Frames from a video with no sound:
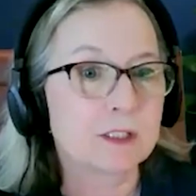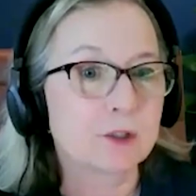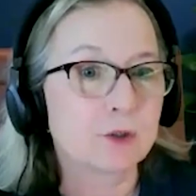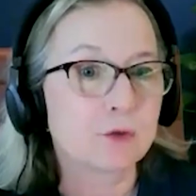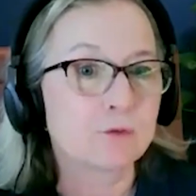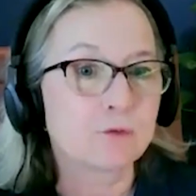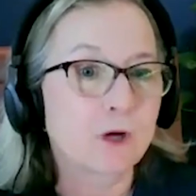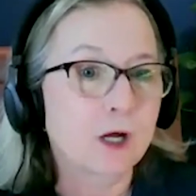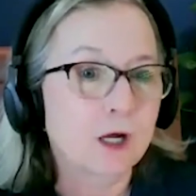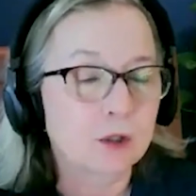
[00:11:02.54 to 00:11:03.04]
that you
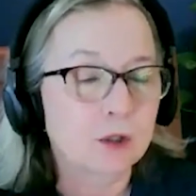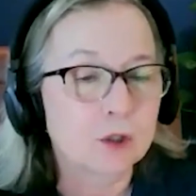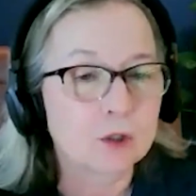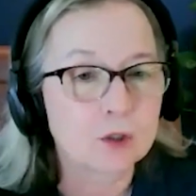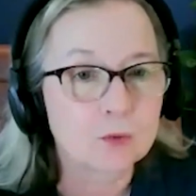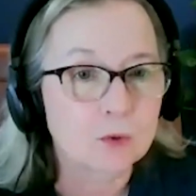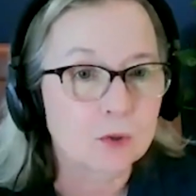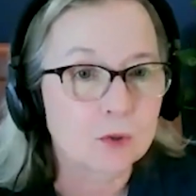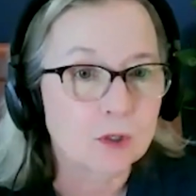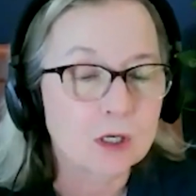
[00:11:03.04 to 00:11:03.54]

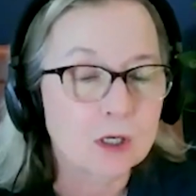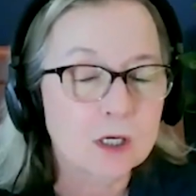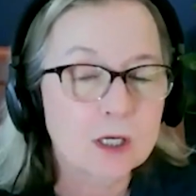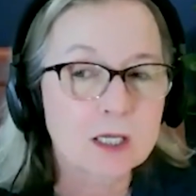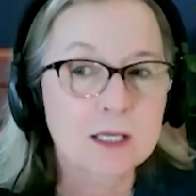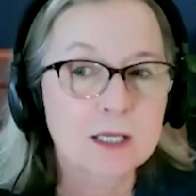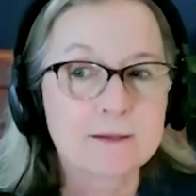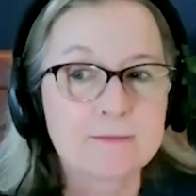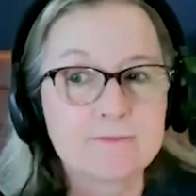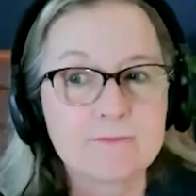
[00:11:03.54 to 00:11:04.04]
follow, or
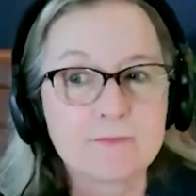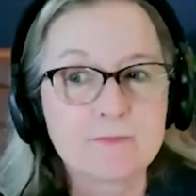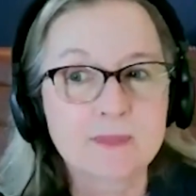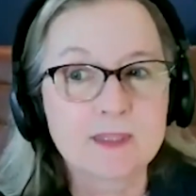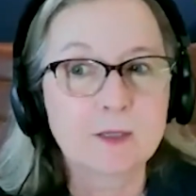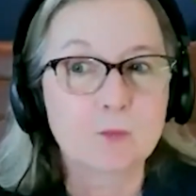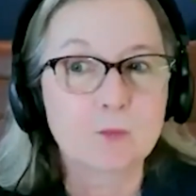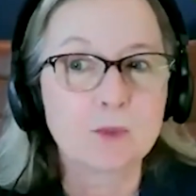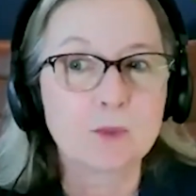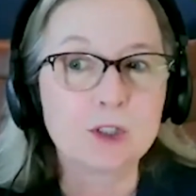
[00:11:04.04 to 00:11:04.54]

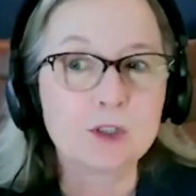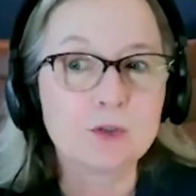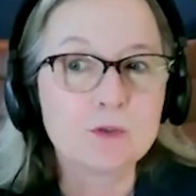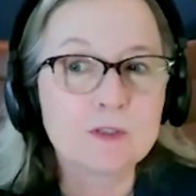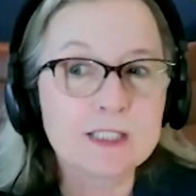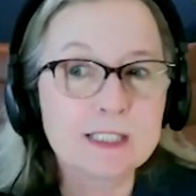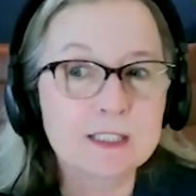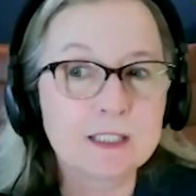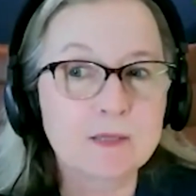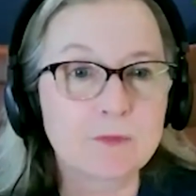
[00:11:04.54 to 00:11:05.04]
that when you
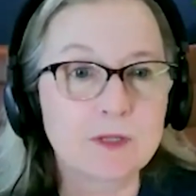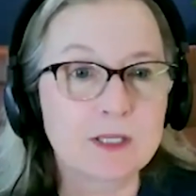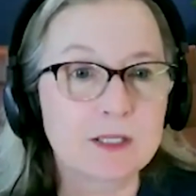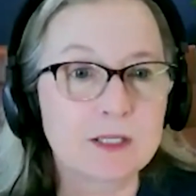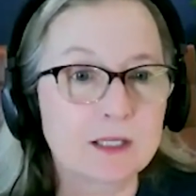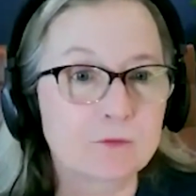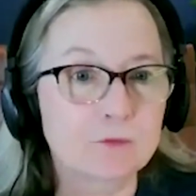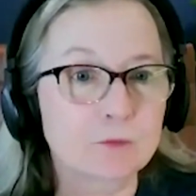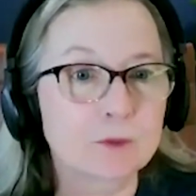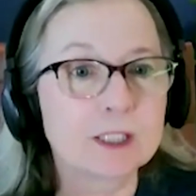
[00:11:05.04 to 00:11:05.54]
see something
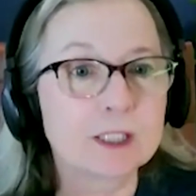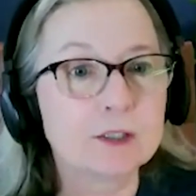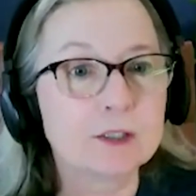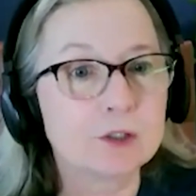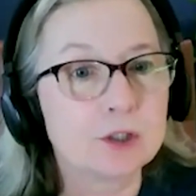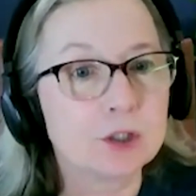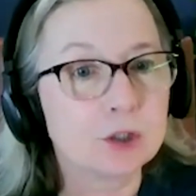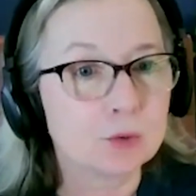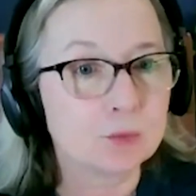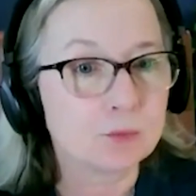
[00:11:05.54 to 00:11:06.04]
they've
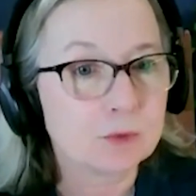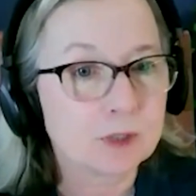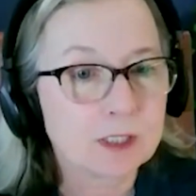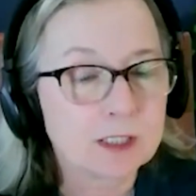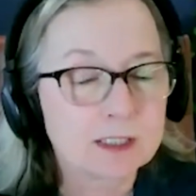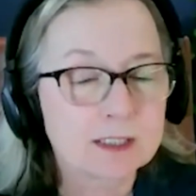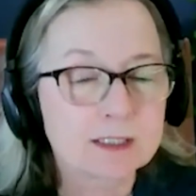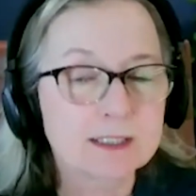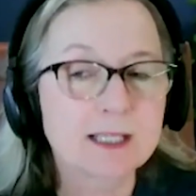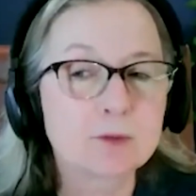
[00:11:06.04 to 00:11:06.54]
written, you
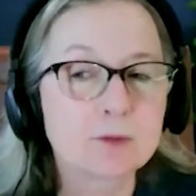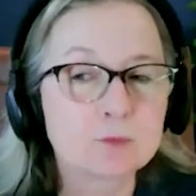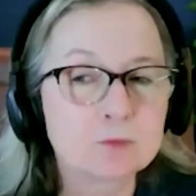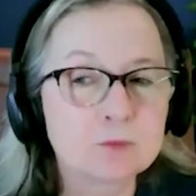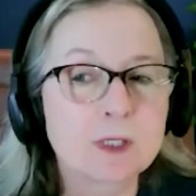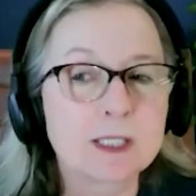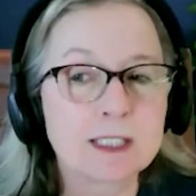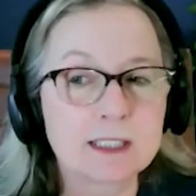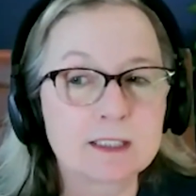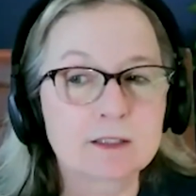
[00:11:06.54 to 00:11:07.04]
say, "Oh,
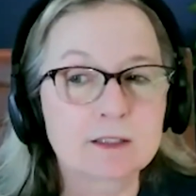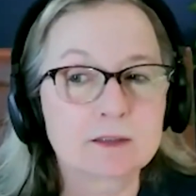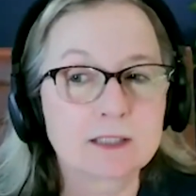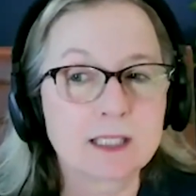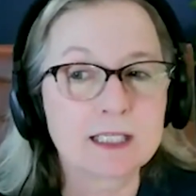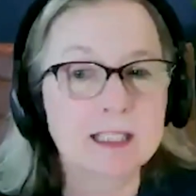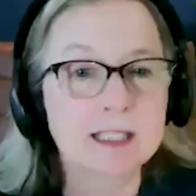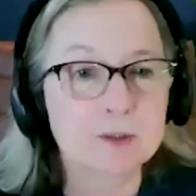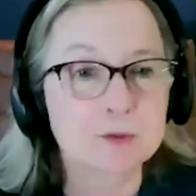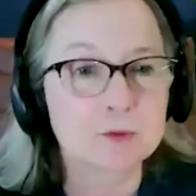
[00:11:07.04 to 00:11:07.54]
I need
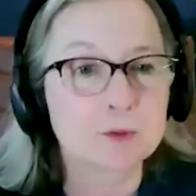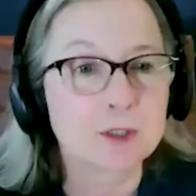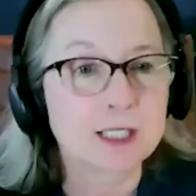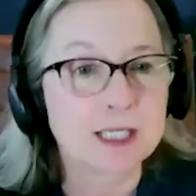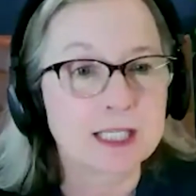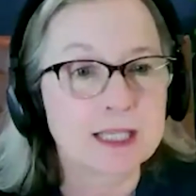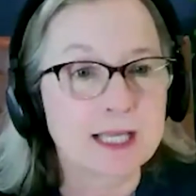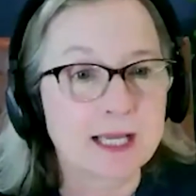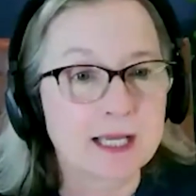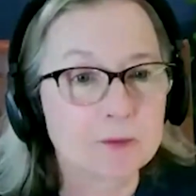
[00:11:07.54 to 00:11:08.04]
to look
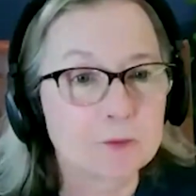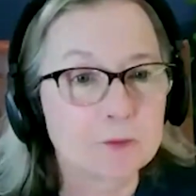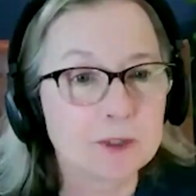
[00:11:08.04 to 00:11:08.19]
at that"?